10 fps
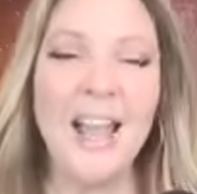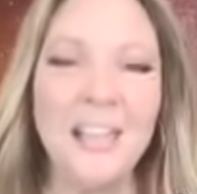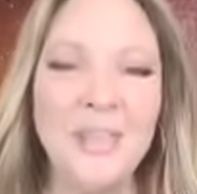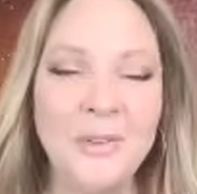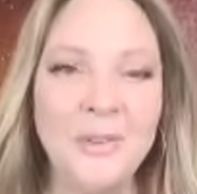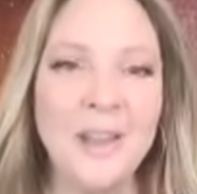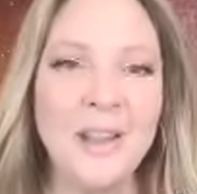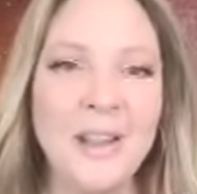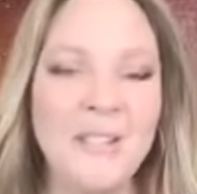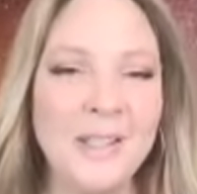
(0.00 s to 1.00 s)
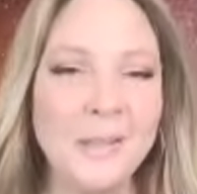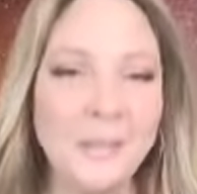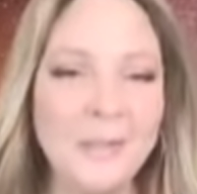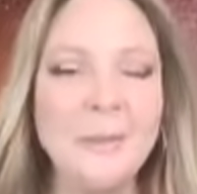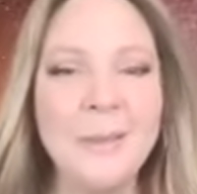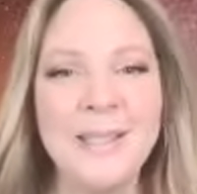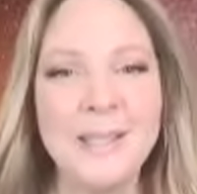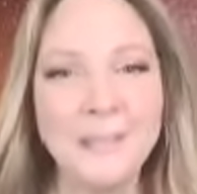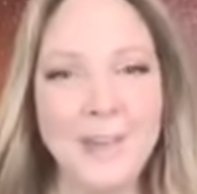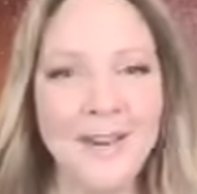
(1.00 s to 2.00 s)
You have a special place
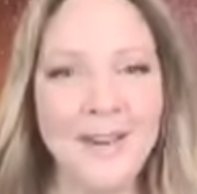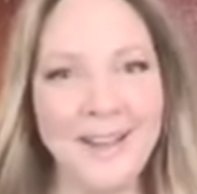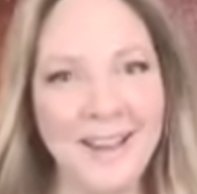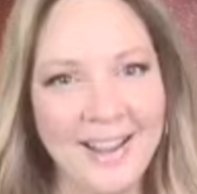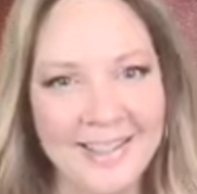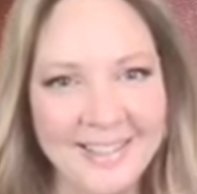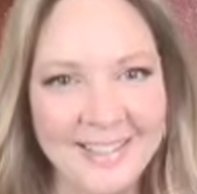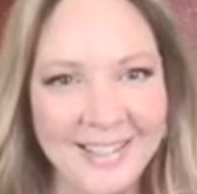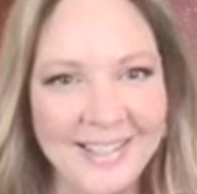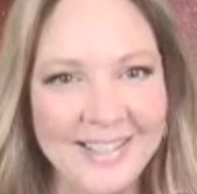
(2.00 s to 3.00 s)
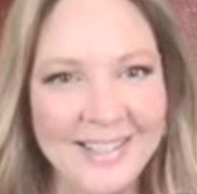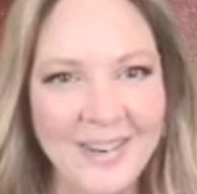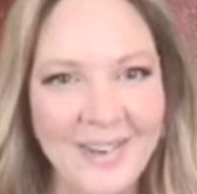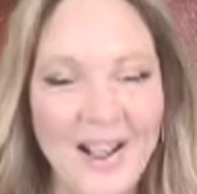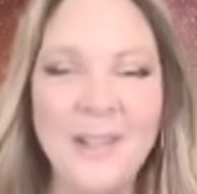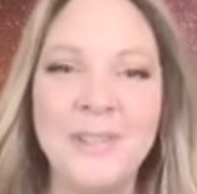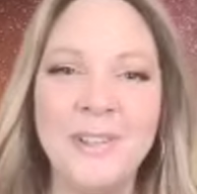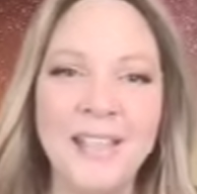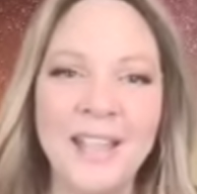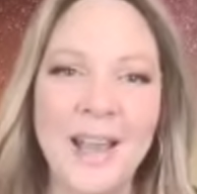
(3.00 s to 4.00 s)
in my heart, actually, so I'm
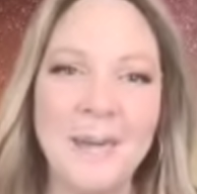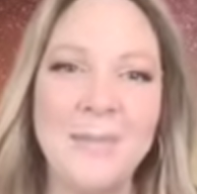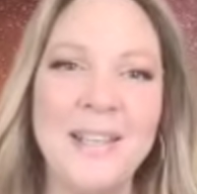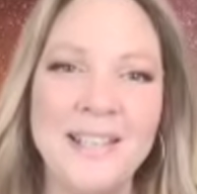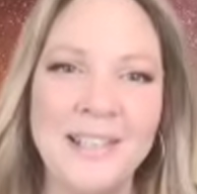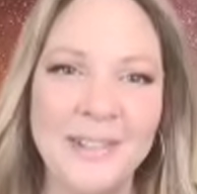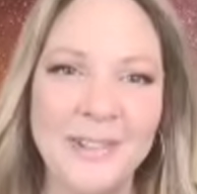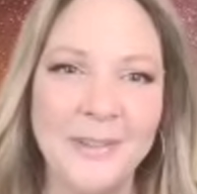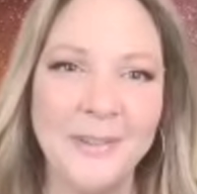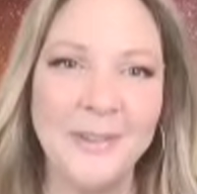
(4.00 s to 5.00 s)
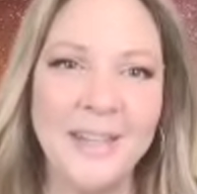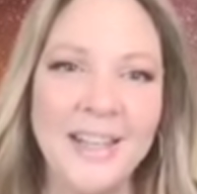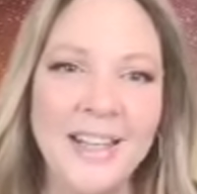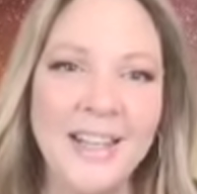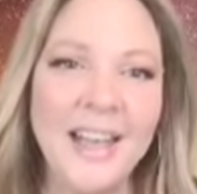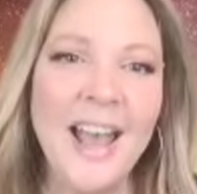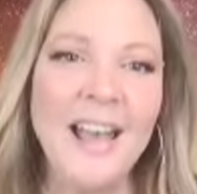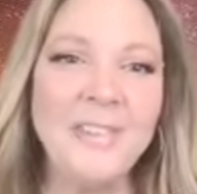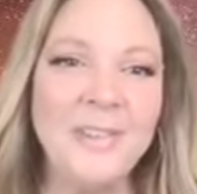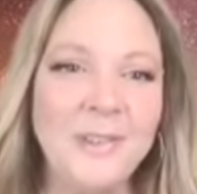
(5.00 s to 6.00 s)
really happy to
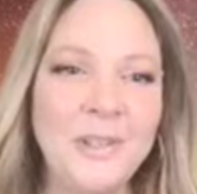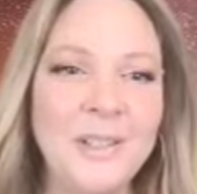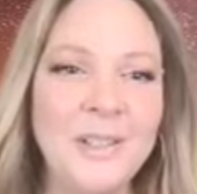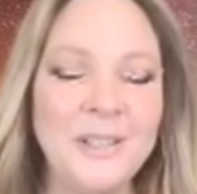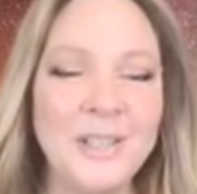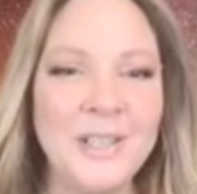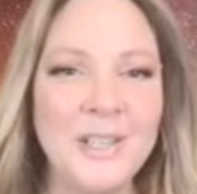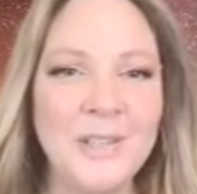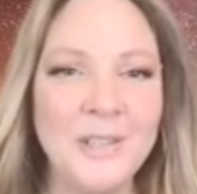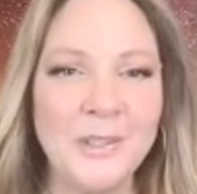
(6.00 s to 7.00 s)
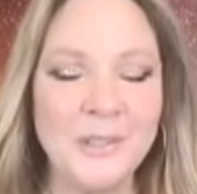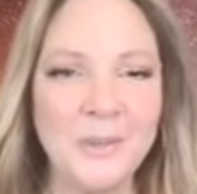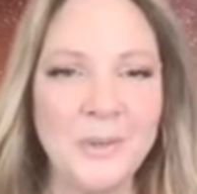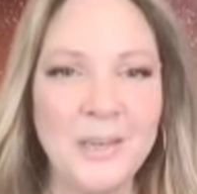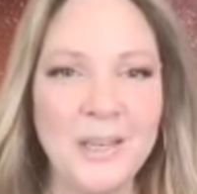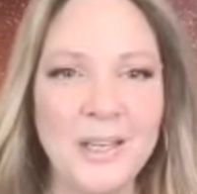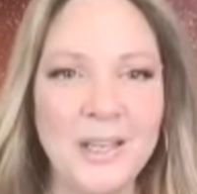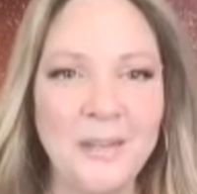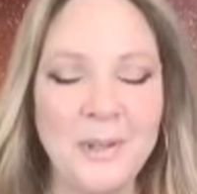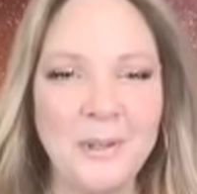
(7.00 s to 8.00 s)
have you here to share your
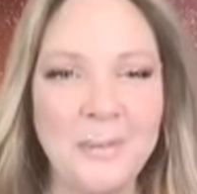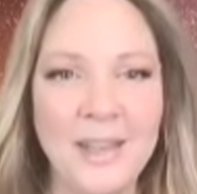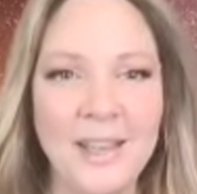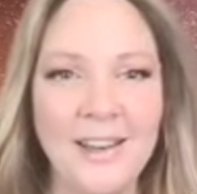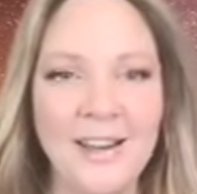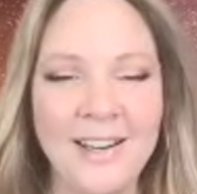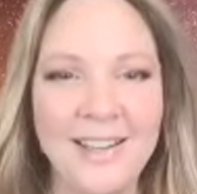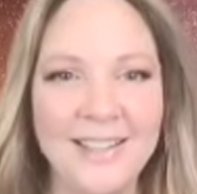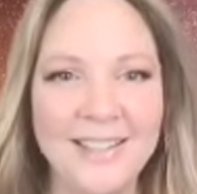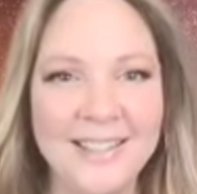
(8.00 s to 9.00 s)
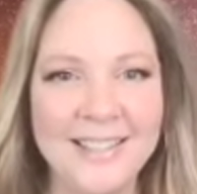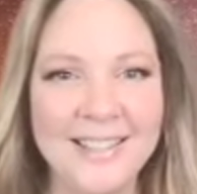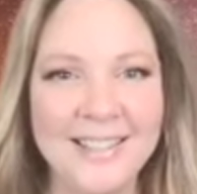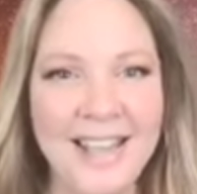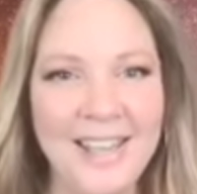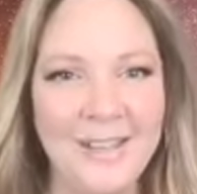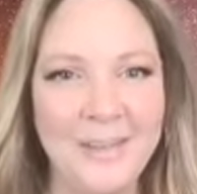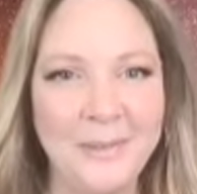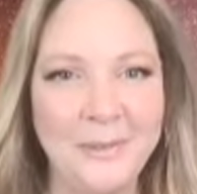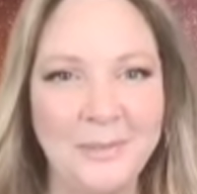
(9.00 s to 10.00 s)
story with my audience. Thank you.